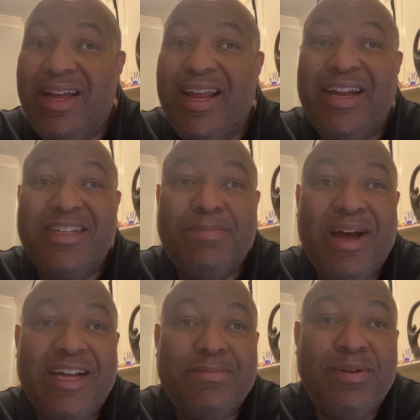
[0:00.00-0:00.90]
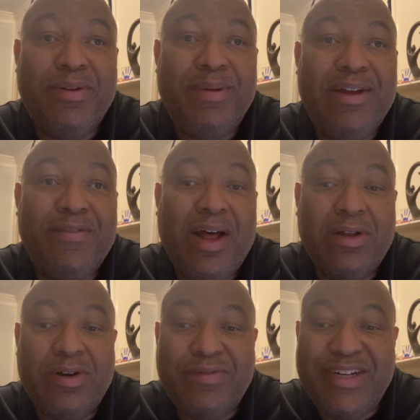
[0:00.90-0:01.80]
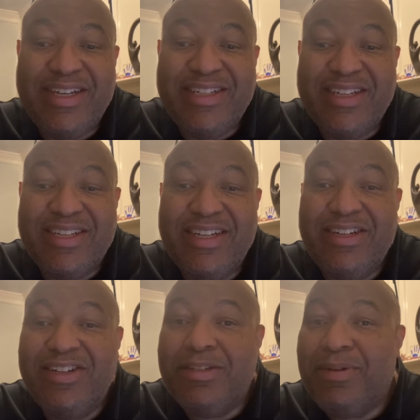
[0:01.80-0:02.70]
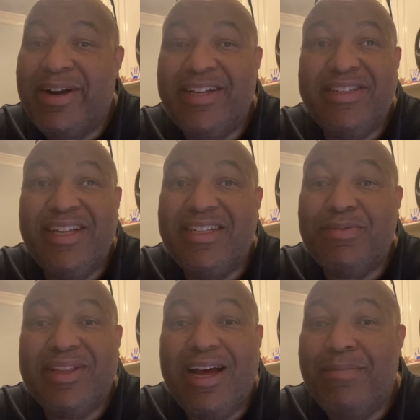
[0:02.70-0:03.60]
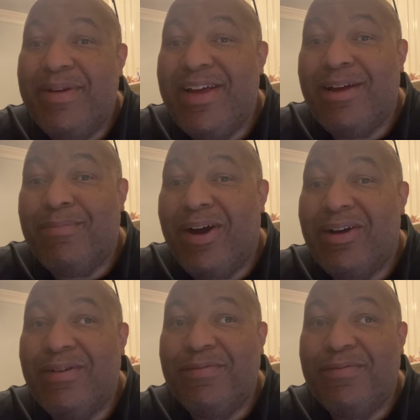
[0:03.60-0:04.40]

It is possible to be a follower of Jesus and to experience this without being a part